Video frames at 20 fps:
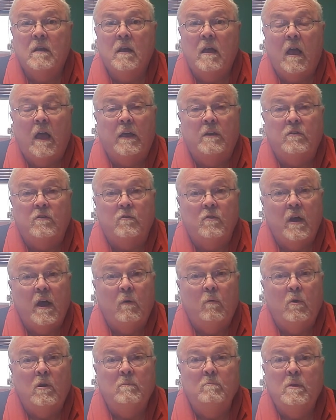I do not
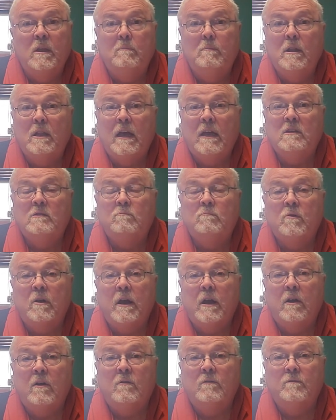want to minimize
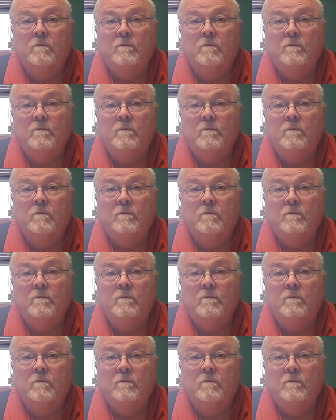prayer,